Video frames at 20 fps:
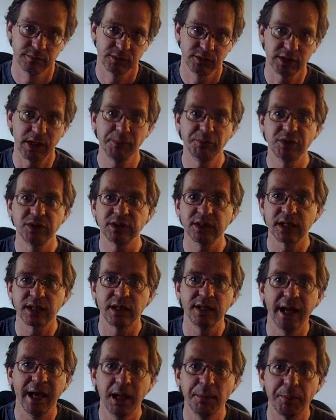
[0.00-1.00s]
something that
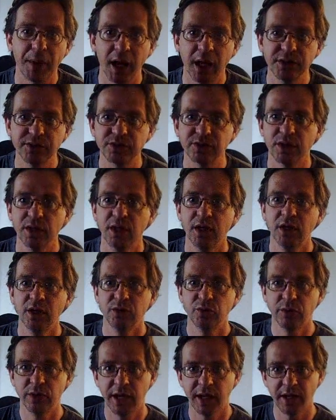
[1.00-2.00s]
can help us
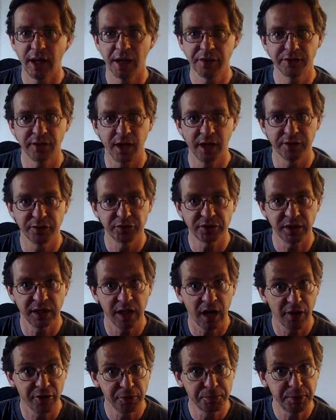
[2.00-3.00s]
to again
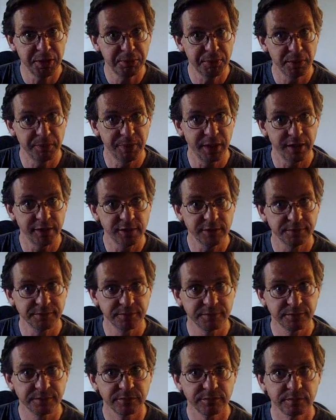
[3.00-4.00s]
understand other people better,
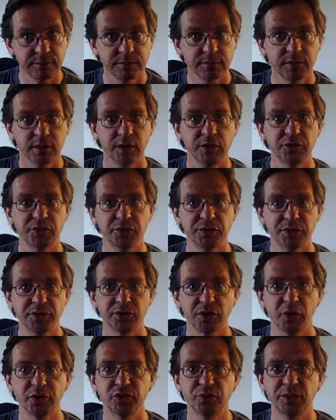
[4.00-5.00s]
and through
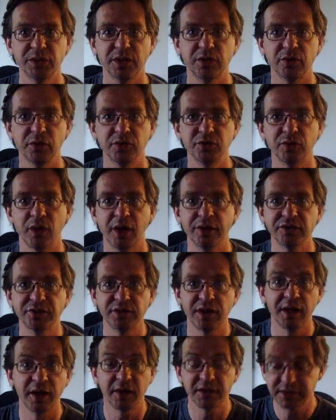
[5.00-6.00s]
this also we can learn to
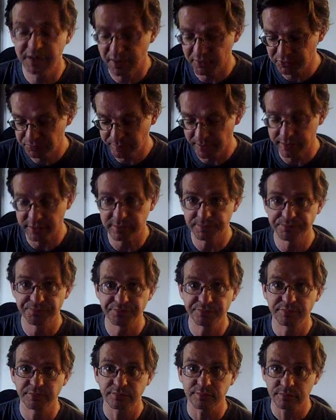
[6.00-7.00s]
understand ourselves better.
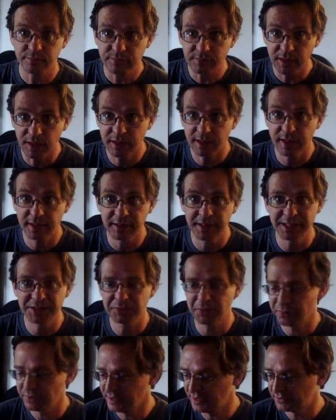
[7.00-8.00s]
And again, that's
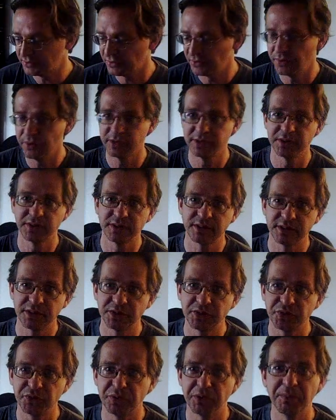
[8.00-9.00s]
what we're here to learn,
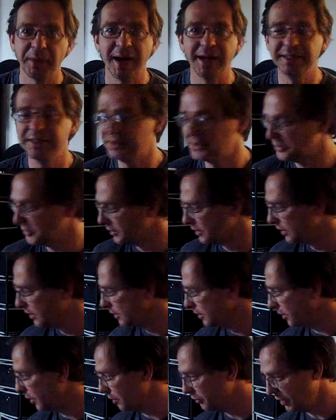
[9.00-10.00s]
just to remind you
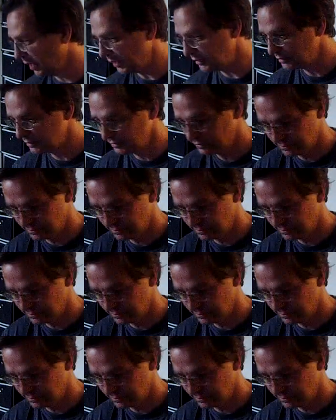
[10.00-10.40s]
of that.